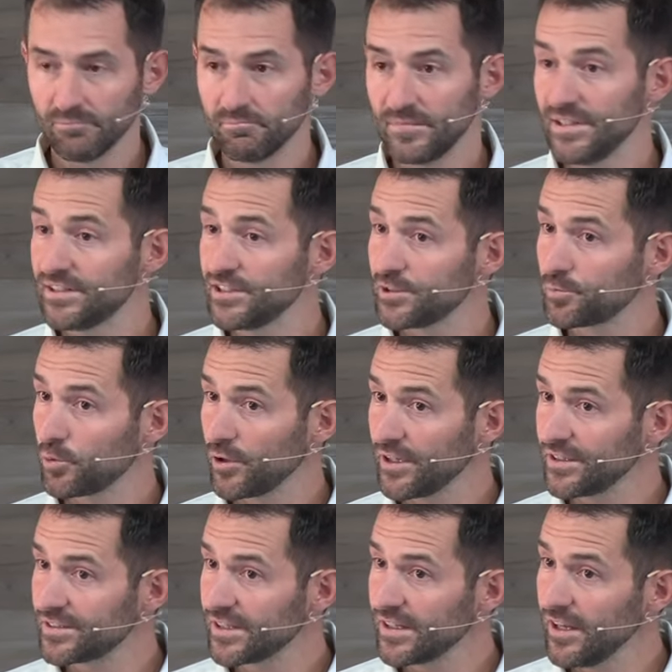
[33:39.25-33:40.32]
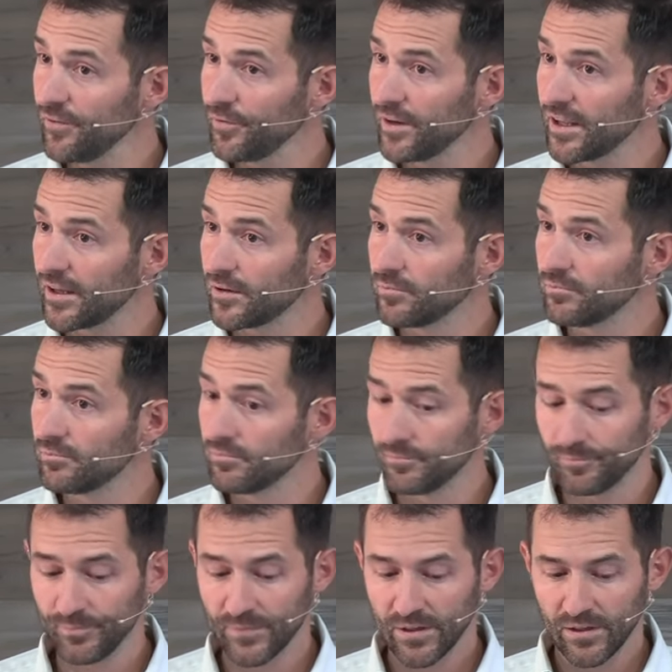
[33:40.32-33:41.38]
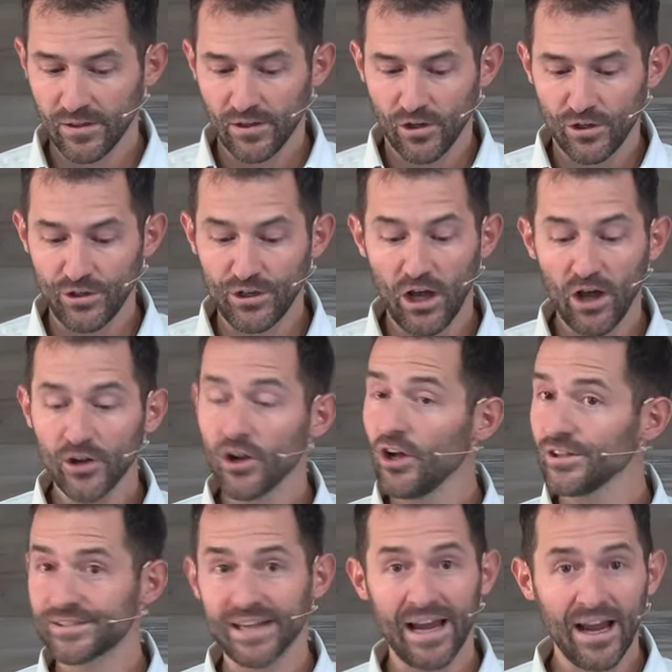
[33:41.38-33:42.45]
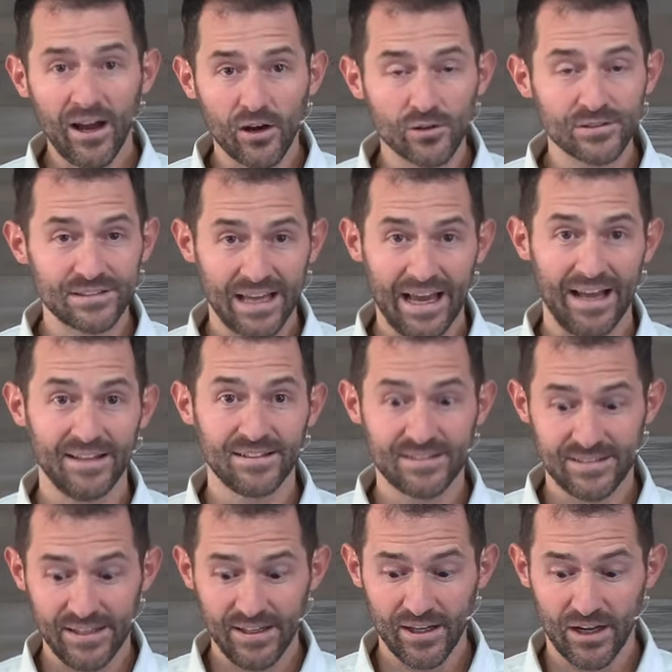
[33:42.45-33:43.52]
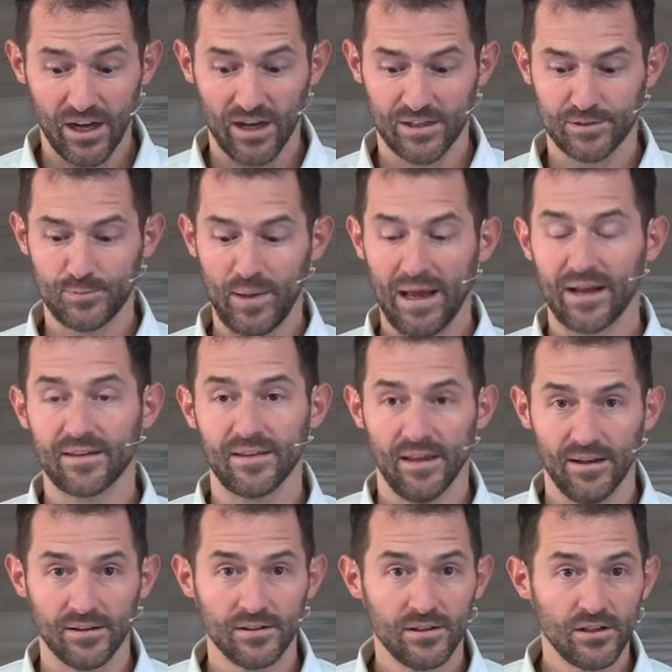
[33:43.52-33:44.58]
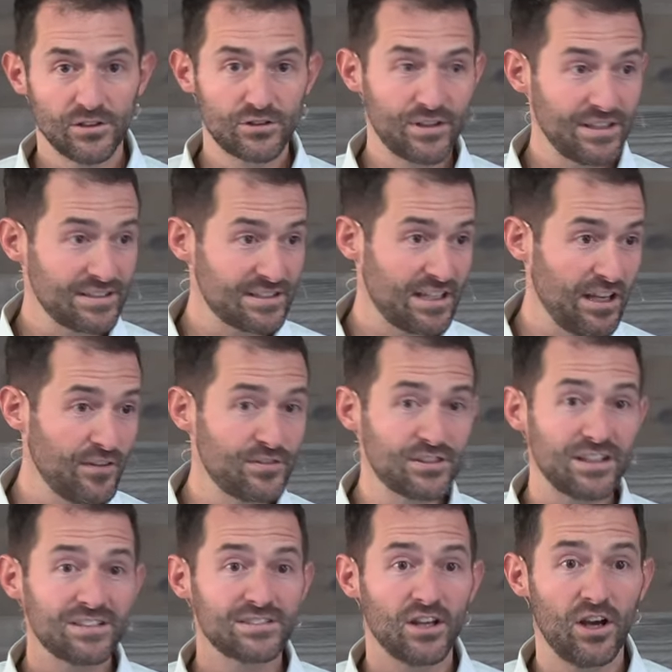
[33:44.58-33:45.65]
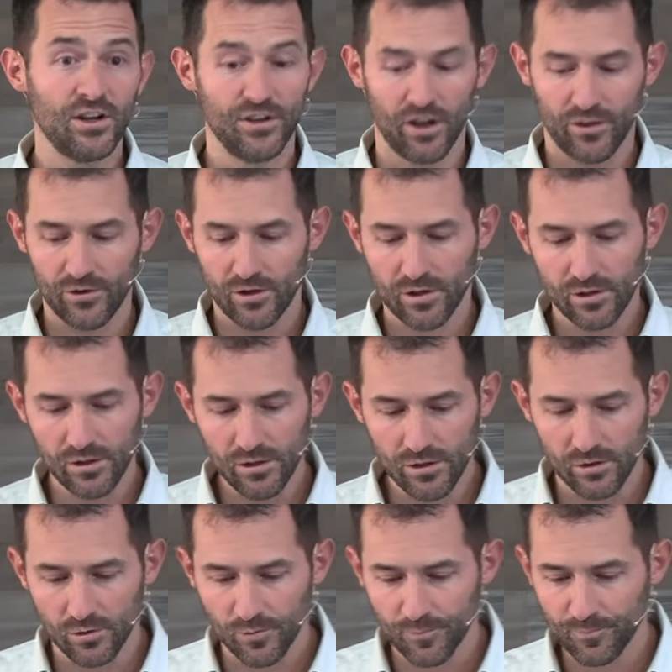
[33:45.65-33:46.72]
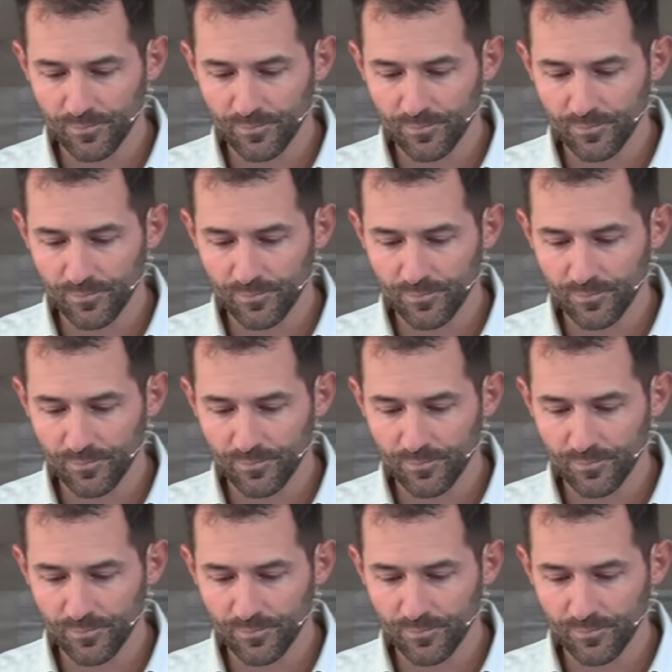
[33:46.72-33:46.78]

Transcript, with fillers: This is pretty significant. Not all towns had synagogues back then. So this gives us another clue.